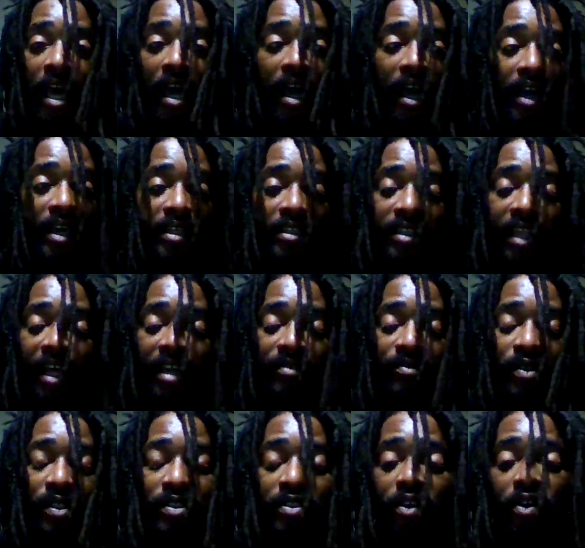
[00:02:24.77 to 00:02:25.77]
Hey, a lot of
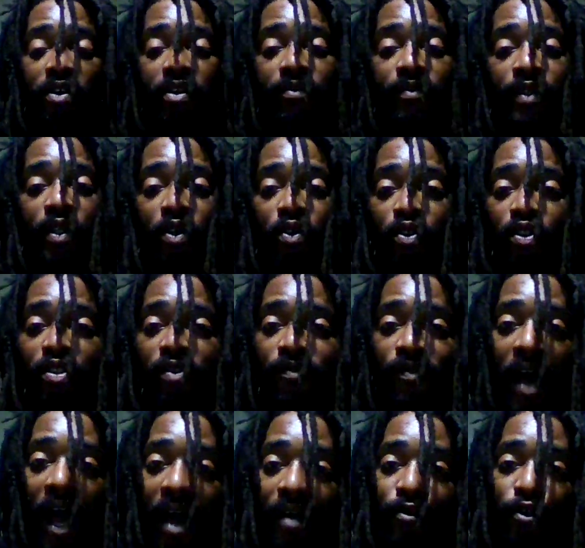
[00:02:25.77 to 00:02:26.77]
us don't even know the
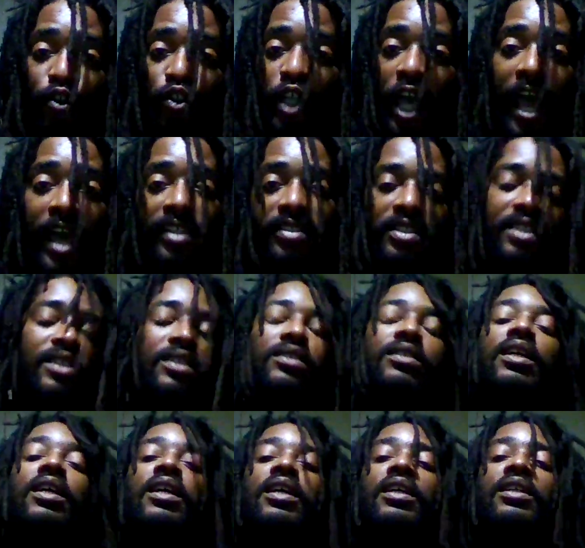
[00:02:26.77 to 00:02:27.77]
survival tactics.
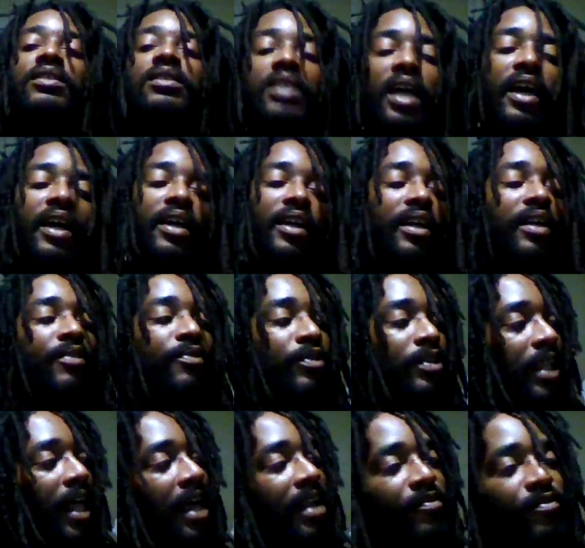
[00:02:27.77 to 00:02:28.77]
Say if a
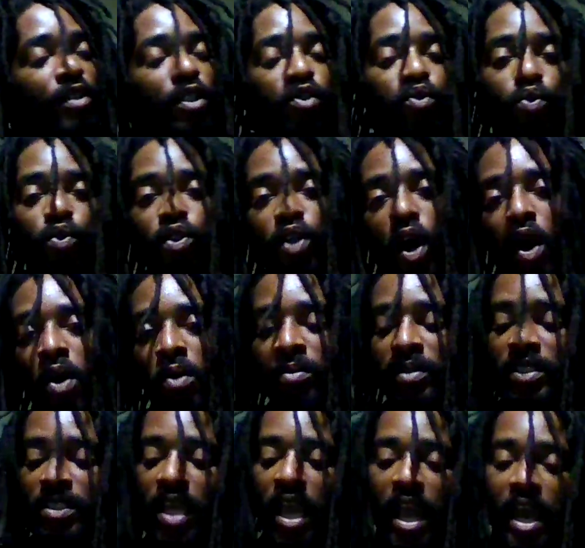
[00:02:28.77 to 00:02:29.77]
lot of us was
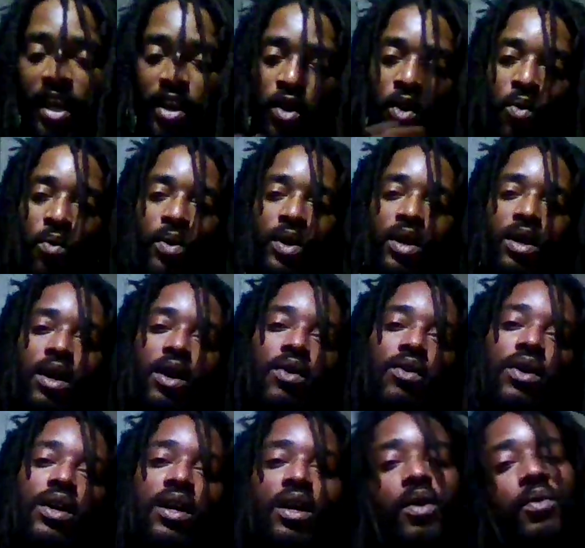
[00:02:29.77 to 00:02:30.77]
homeless and had nowhere to go,
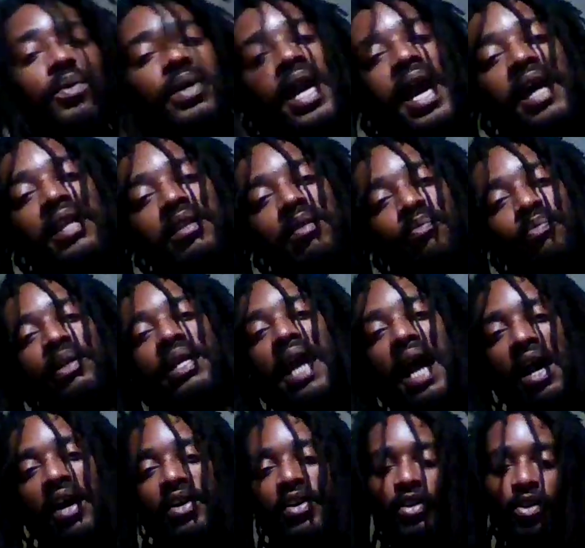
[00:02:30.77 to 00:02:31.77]
we had to be
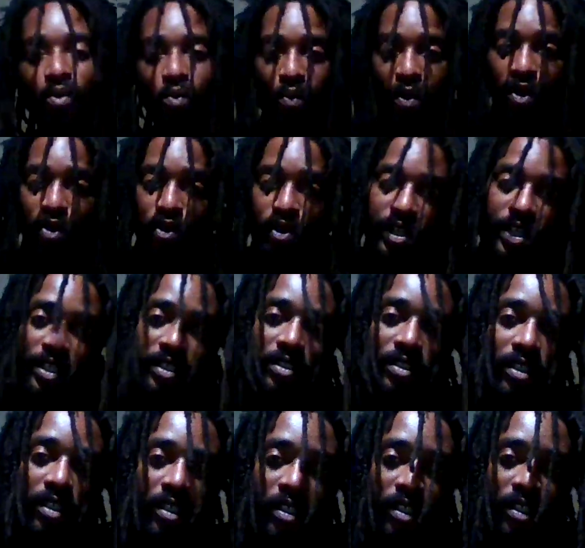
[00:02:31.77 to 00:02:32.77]
out here in the wilderness,
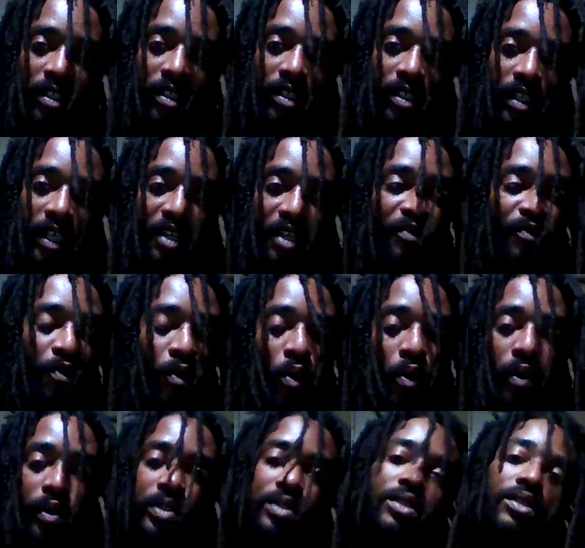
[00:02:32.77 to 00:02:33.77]
in the
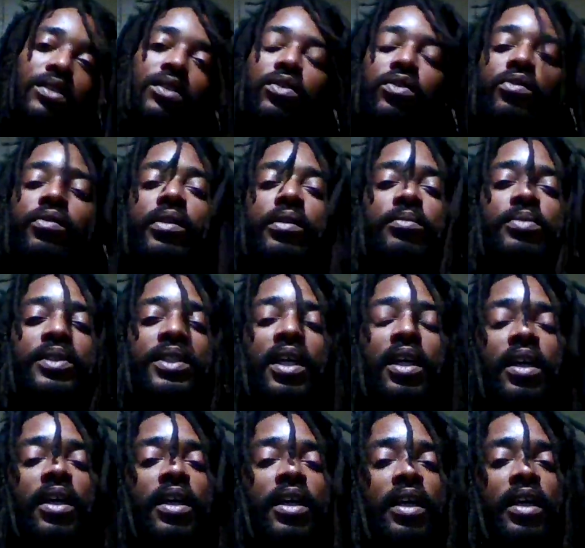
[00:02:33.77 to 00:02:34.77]
forest. You know what I'm
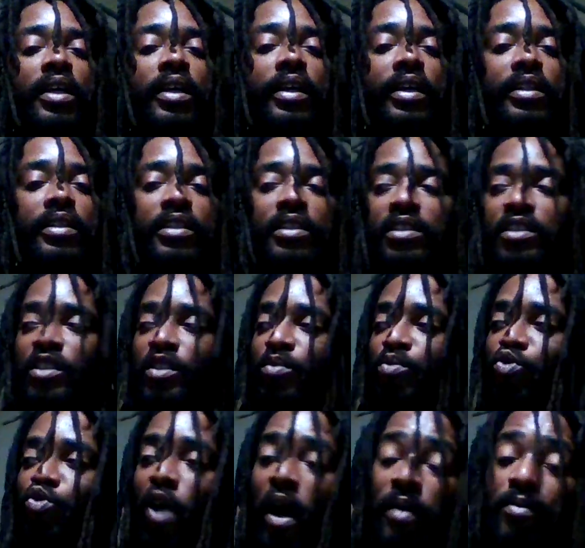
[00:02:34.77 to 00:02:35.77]
saying? In, in some
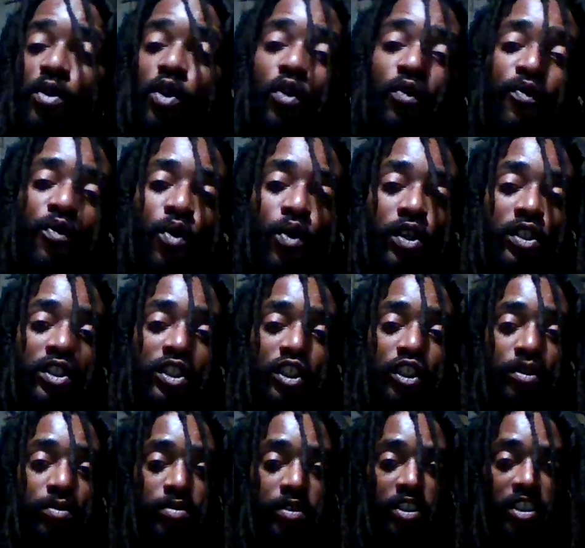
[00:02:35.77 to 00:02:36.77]
tropical forest or
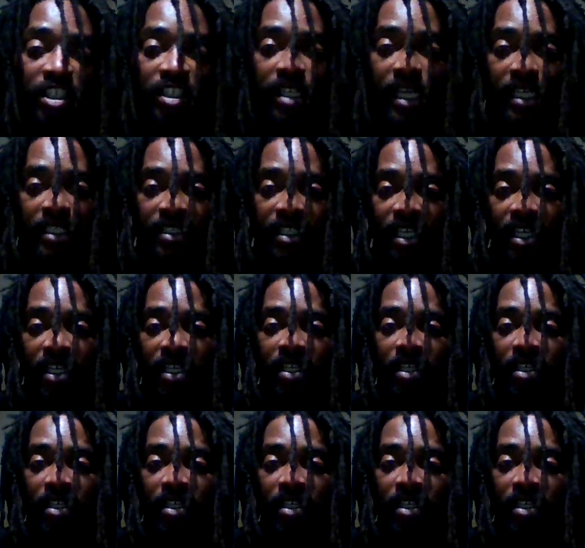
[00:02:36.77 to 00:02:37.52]
some shit like that.